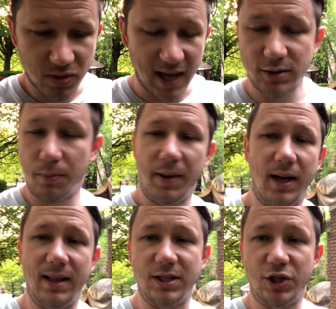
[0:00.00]
thanks for
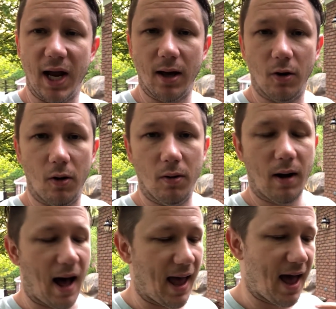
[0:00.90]
being in the channel.
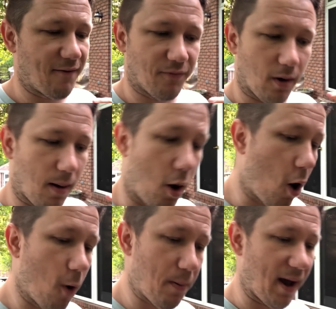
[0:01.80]
I
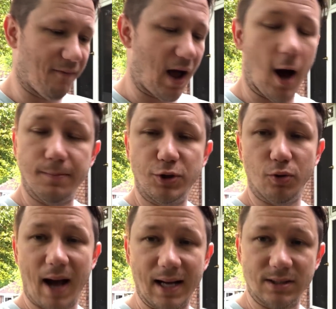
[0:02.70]
hope I have helped
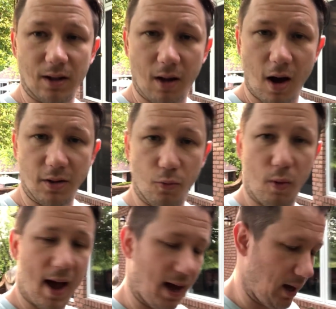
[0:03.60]
you guys along the
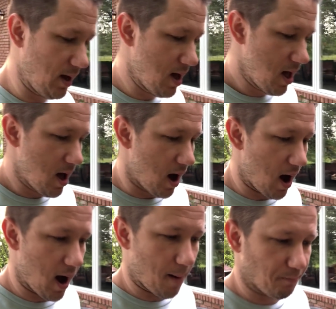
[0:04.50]
way. You
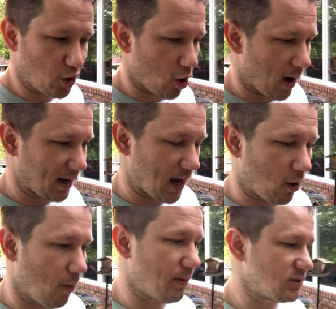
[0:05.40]
know, I got a
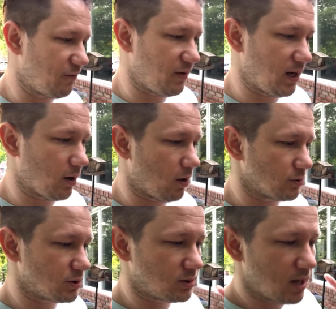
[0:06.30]
whole bunch of
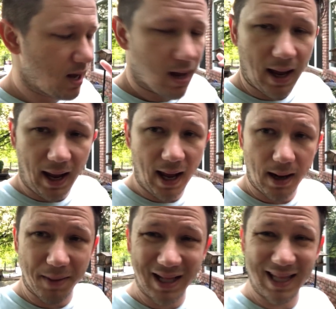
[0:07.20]
videos,
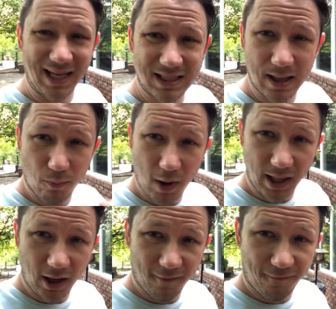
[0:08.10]
and I'm gonna link some
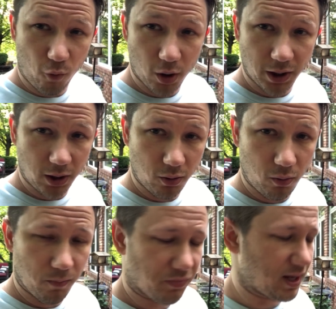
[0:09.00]
right here for
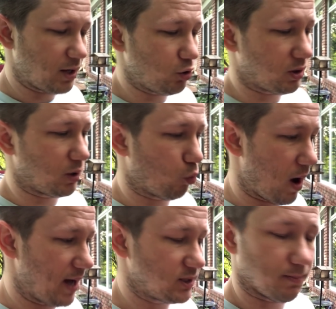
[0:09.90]
you that you can
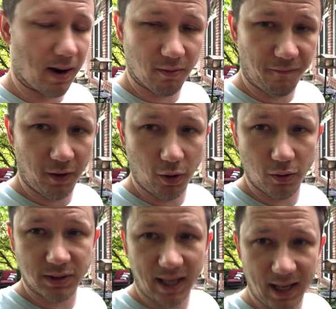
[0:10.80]
watch about
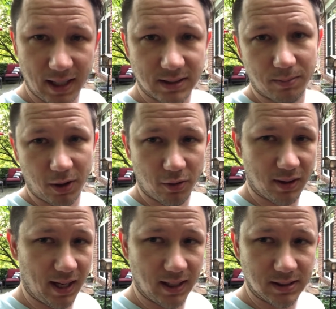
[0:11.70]
reviews and some other
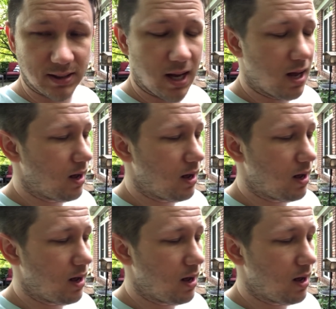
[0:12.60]
things.